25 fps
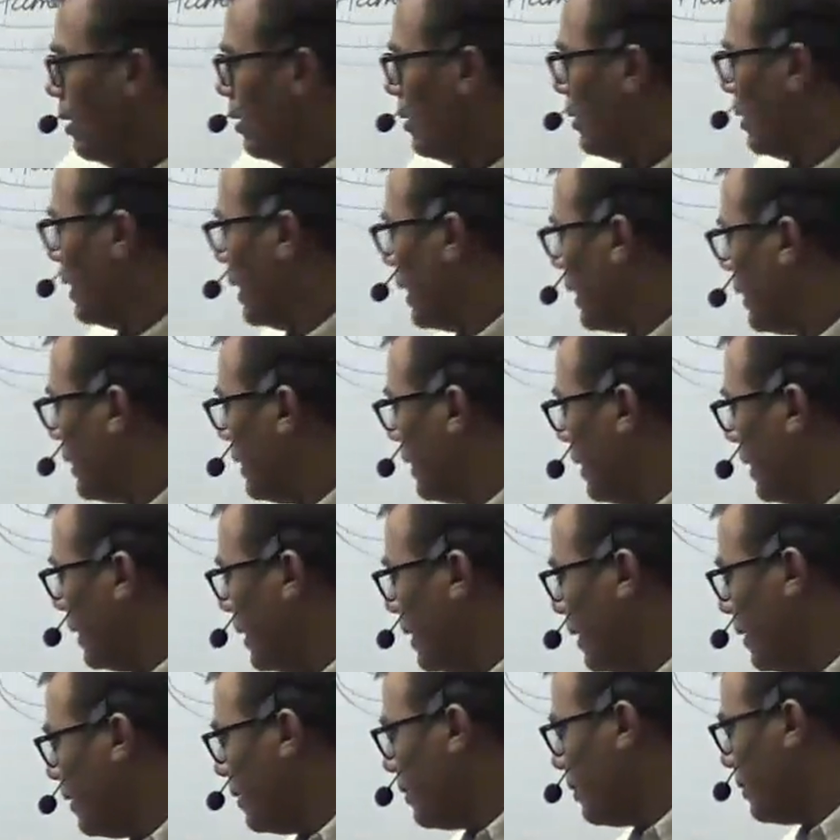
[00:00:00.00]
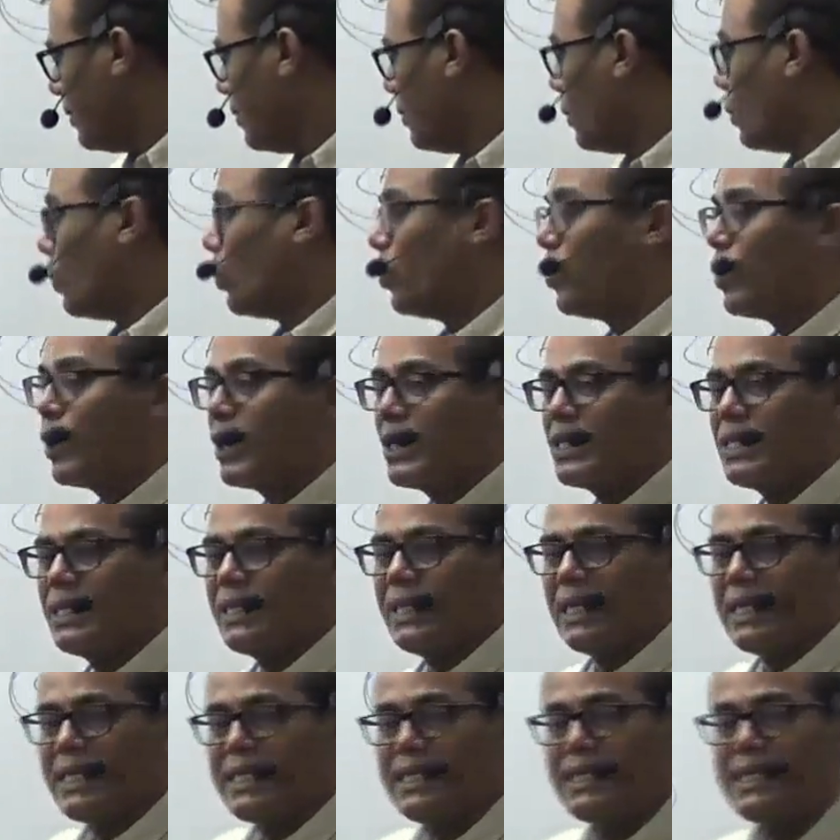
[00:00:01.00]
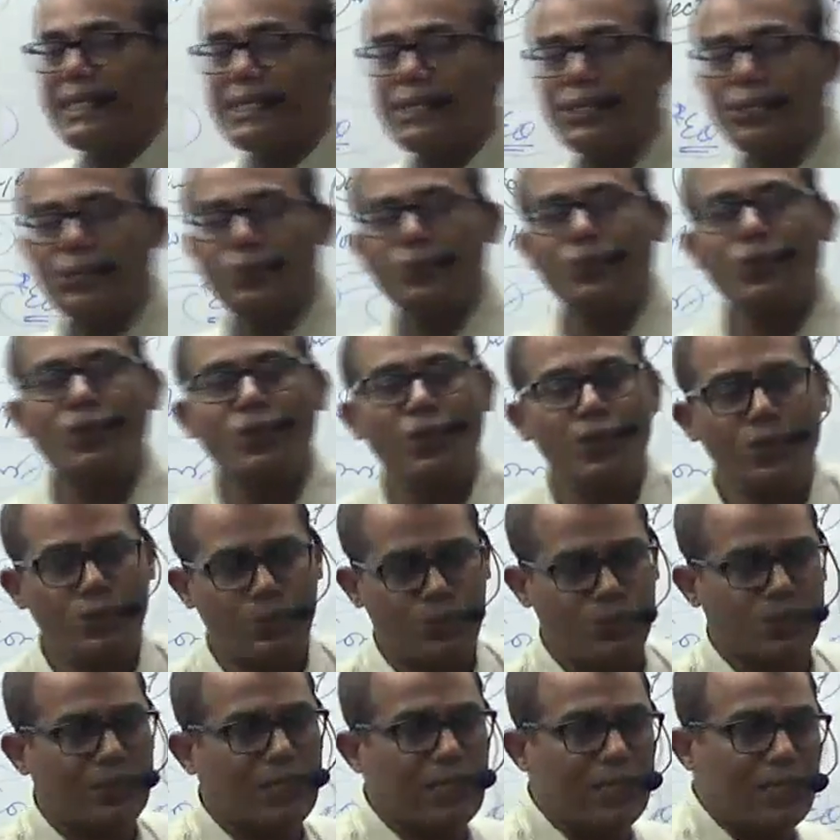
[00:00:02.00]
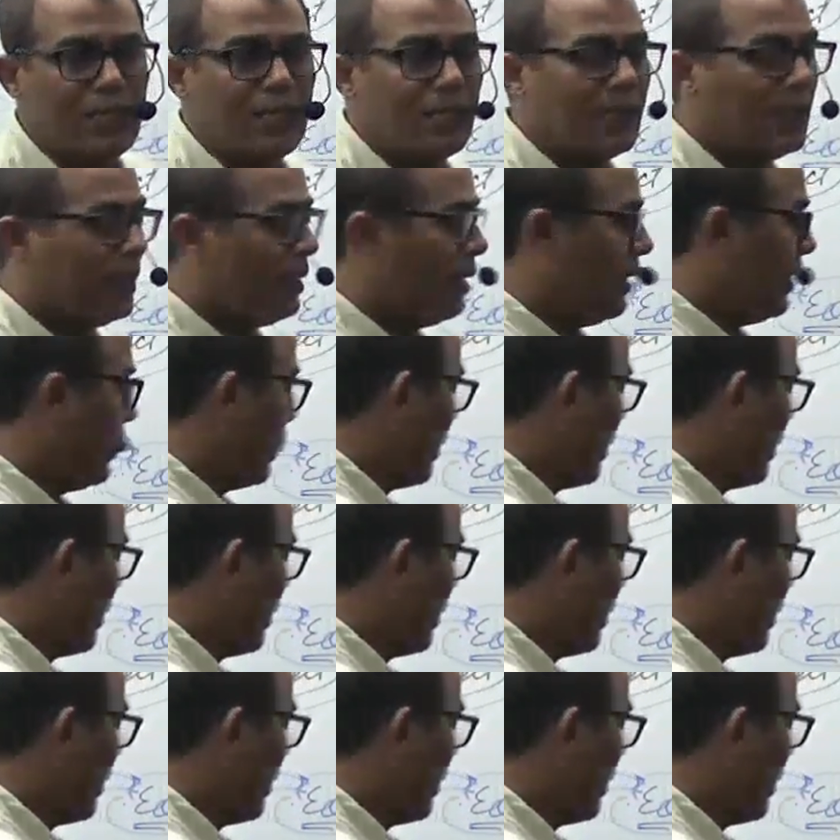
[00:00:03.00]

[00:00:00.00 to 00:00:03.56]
at the end, what changes you want to see in the